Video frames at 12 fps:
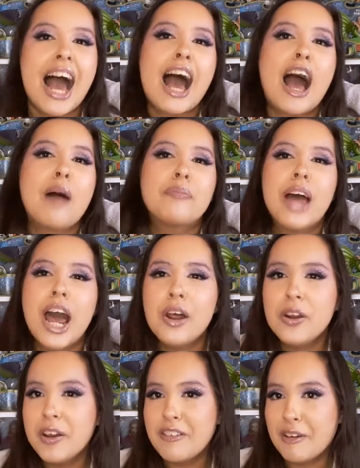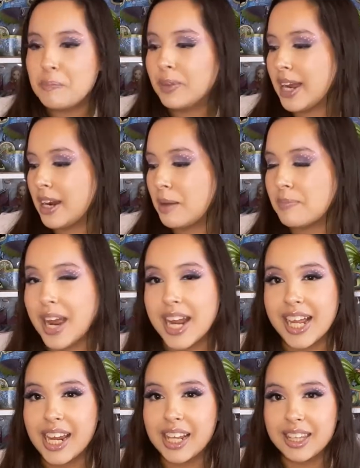I don't know if I'm planning on
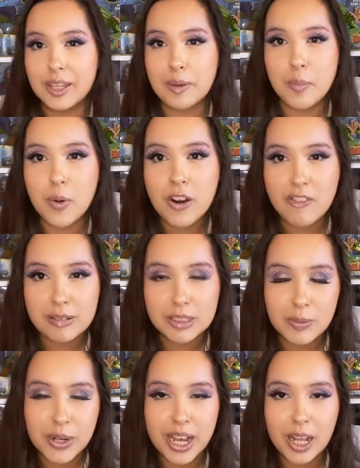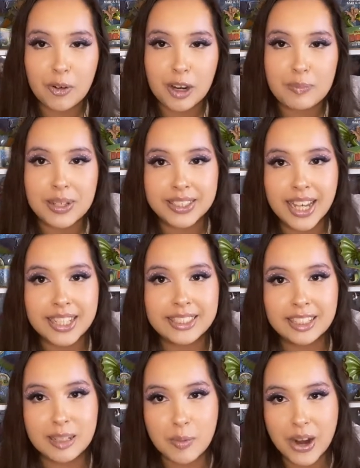buying anything more from Spirit Halloween besides
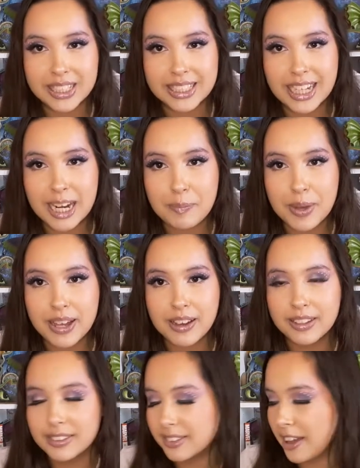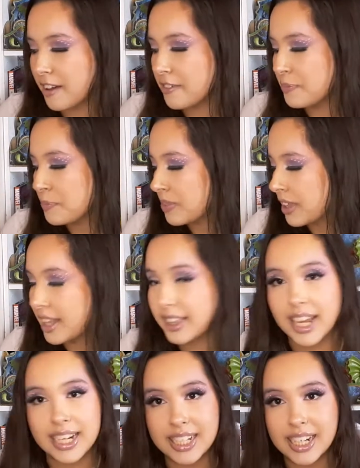the Miraculous Ladybug stuff
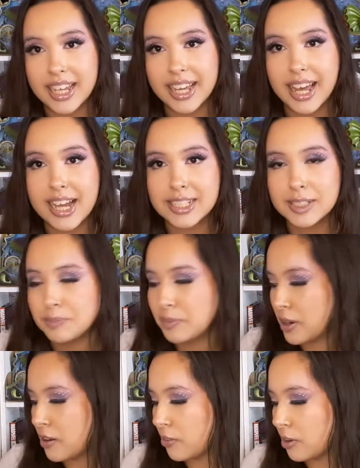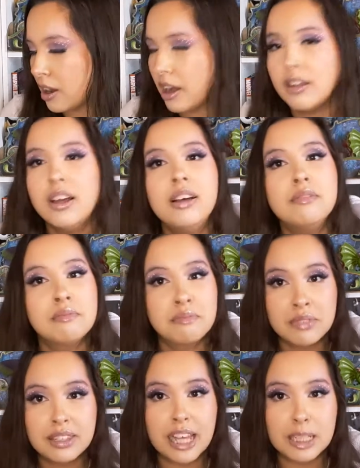that I didn't get. But overall,
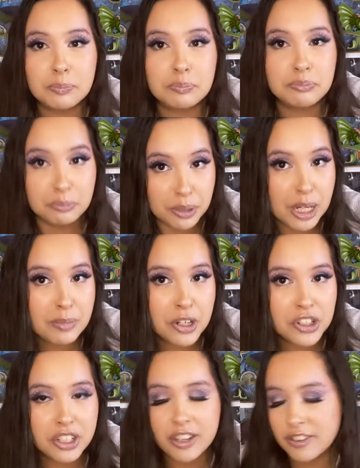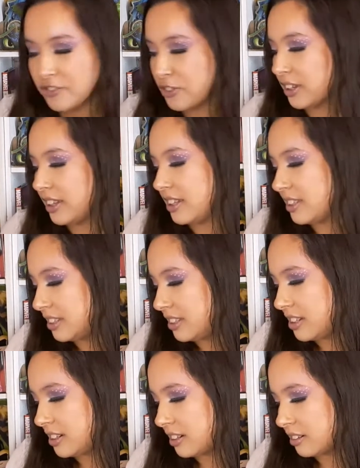that's pretty much it for this
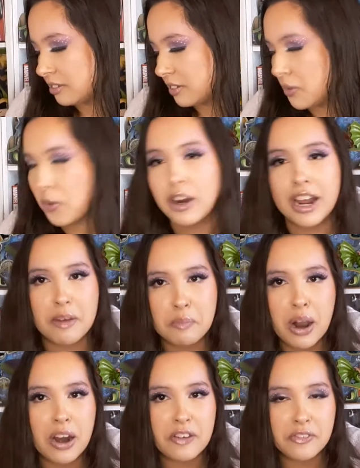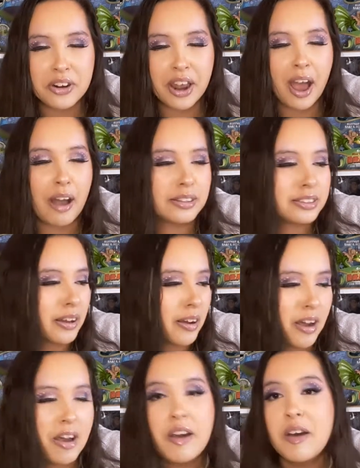year and probably for now. So